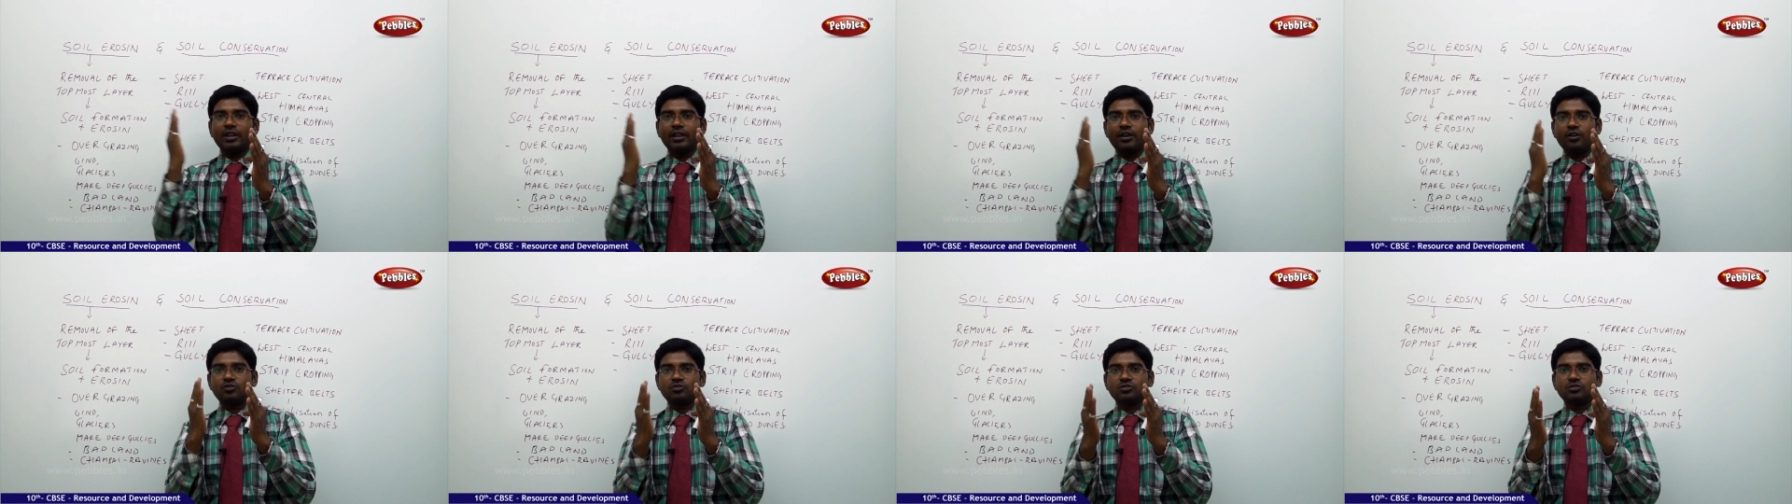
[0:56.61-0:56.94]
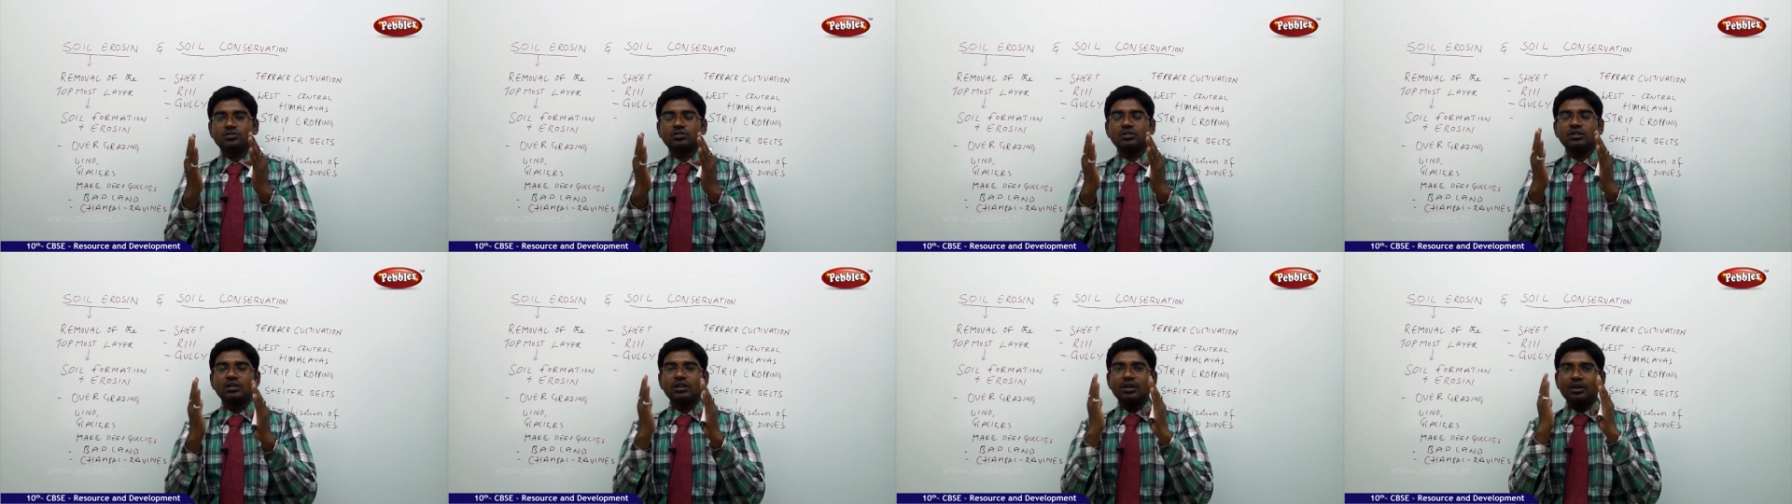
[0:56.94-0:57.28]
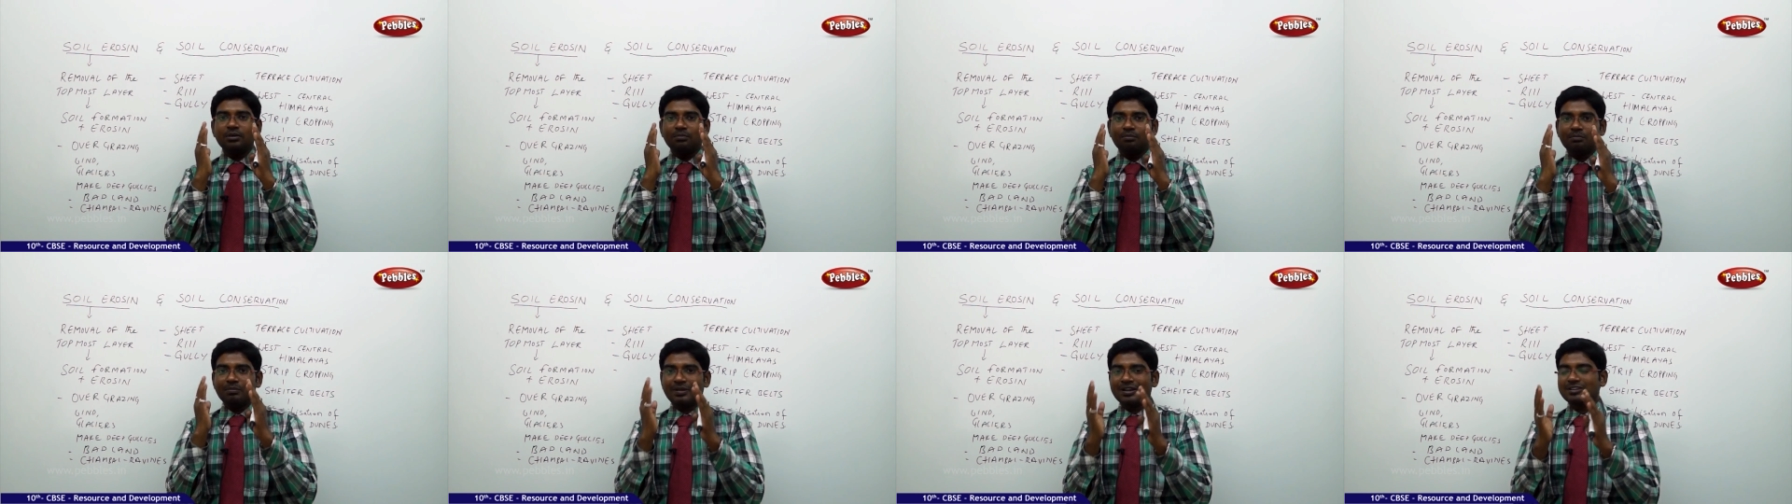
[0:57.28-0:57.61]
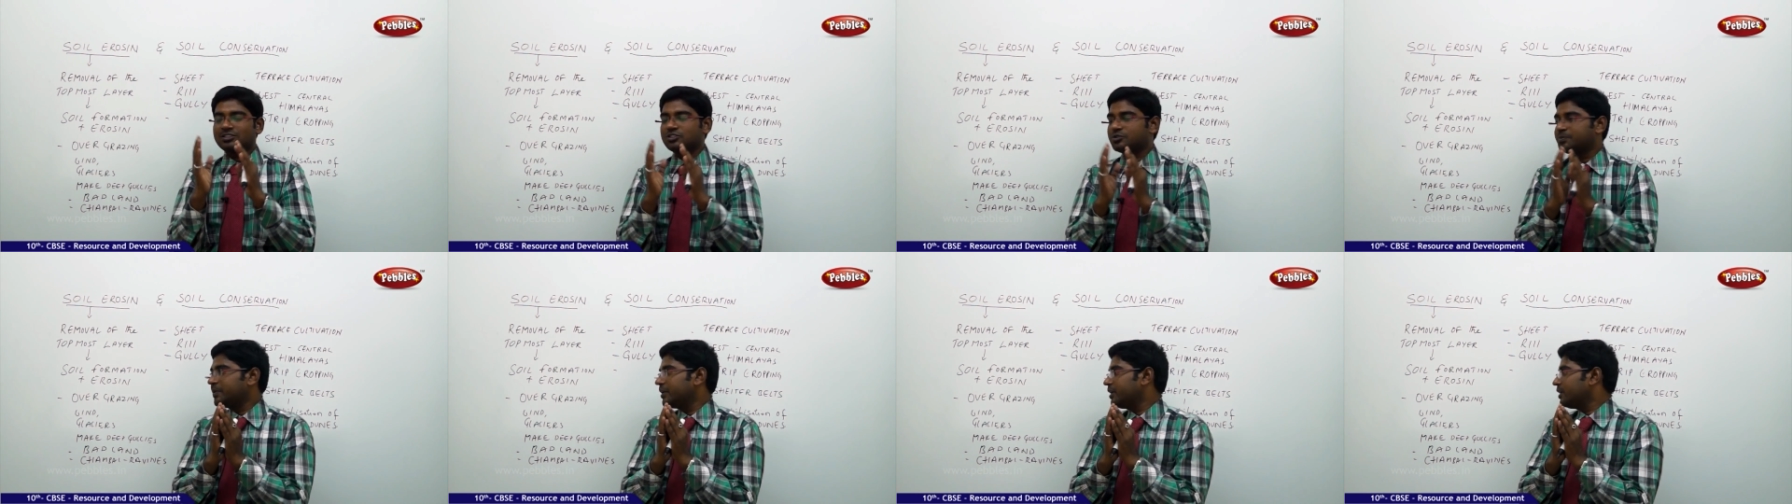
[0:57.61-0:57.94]
erosion
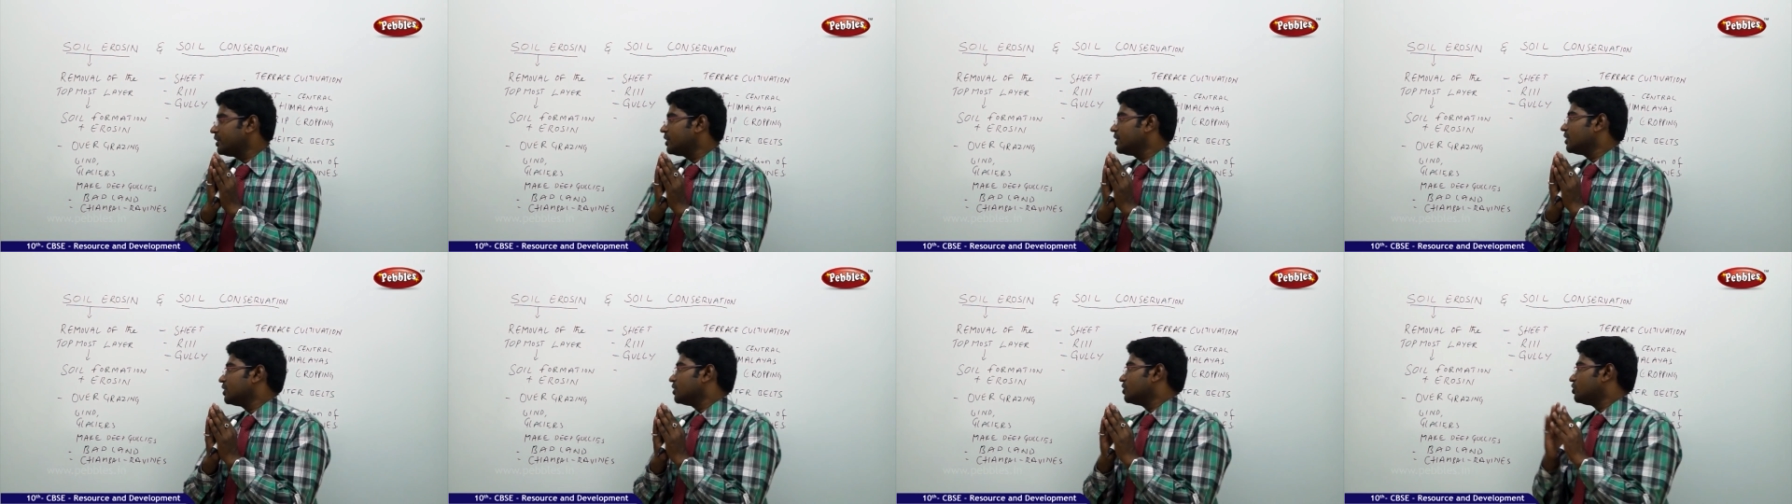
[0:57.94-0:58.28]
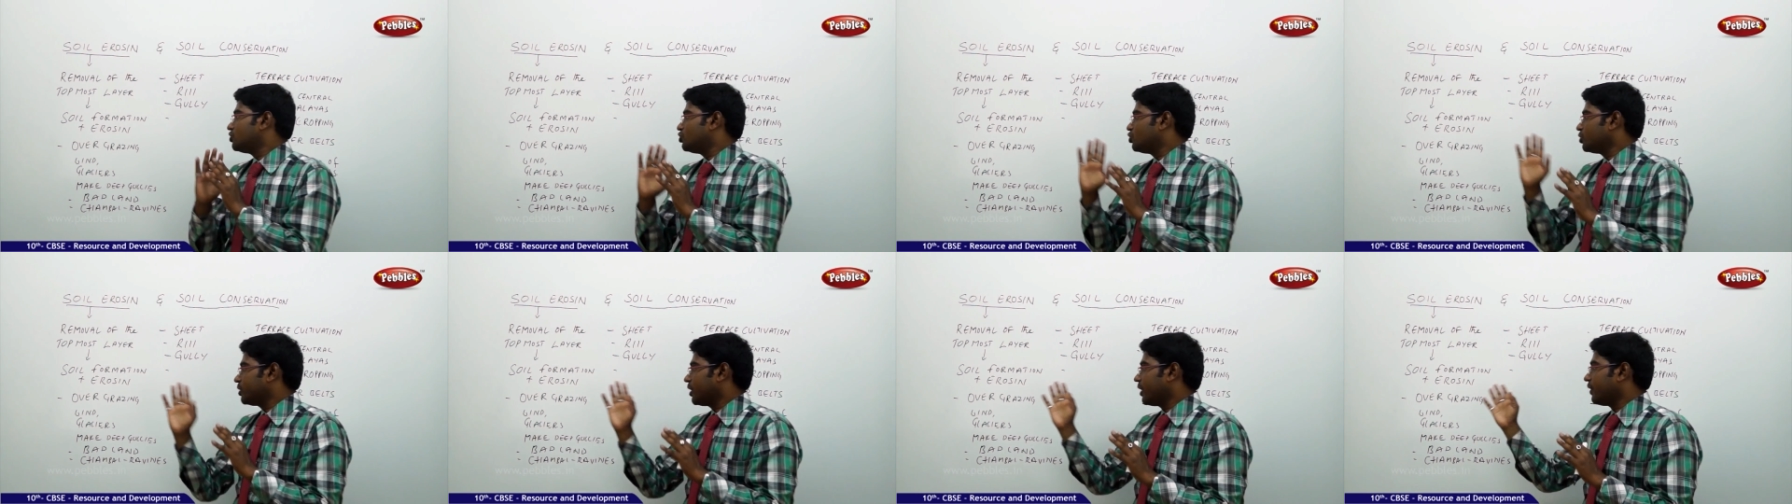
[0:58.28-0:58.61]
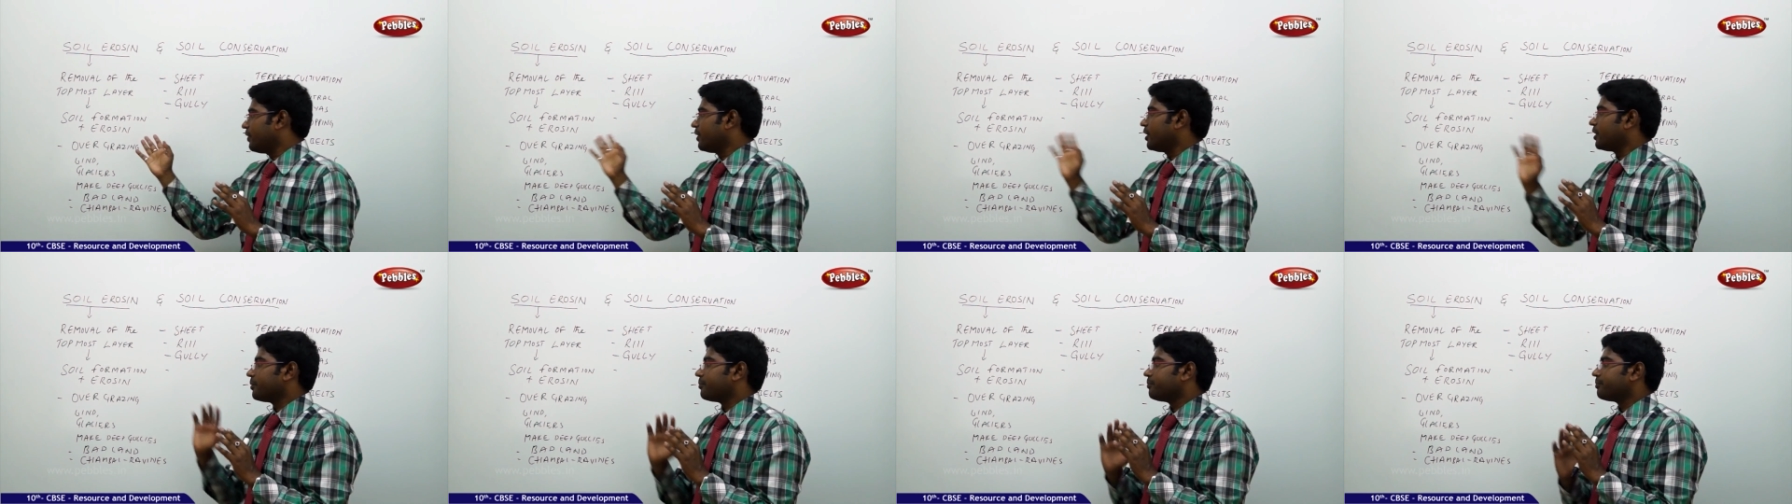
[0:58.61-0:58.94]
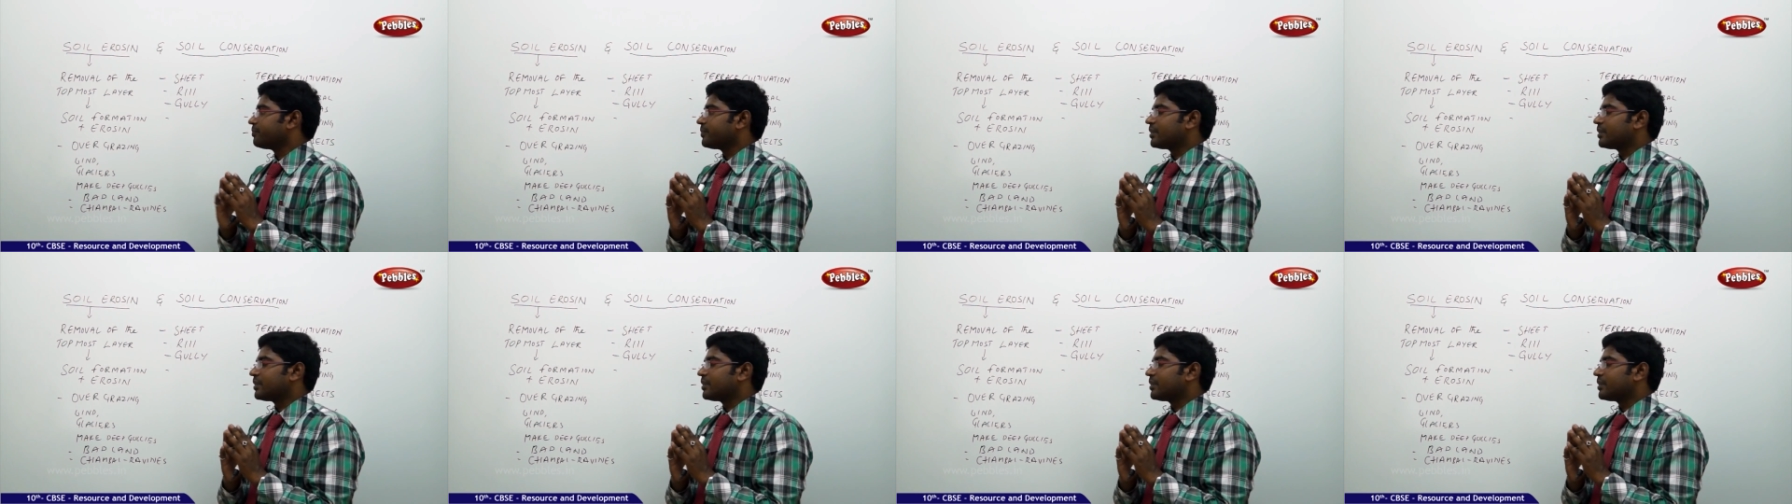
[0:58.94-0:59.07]
must be together.